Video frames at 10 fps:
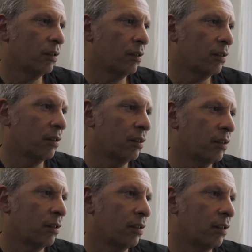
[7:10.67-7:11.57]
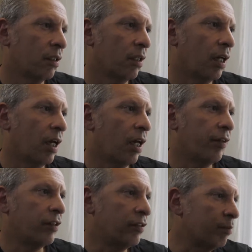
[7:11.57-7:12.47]
Yeah.
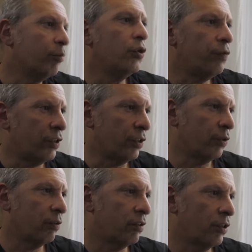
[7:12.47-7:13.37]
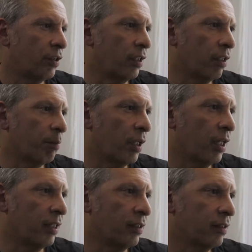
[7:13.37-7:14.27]
And they just moved you to mm-hmm. the other
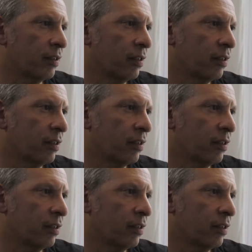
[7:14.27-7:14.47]
place.